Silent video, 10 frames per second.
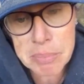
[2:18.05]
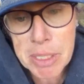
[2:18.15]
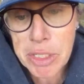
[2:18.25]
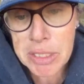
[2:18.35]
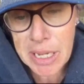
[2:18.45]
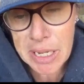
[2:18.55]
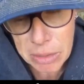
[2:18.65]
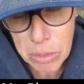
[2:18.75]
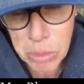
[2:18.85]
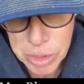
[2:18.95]
especially
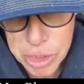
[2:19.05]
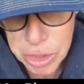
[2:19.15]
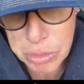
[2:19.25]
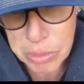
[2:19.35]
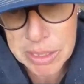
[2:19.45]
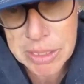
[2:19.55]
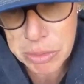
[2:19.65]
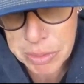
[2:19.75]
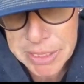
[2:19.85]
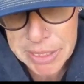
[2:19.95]
at a horse show,
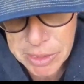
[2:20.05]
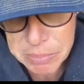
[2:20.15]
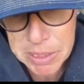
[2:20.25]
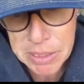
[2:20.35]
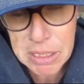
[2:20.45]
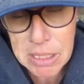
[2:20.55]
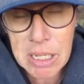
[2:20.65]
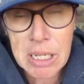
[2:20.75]
into a tailspin.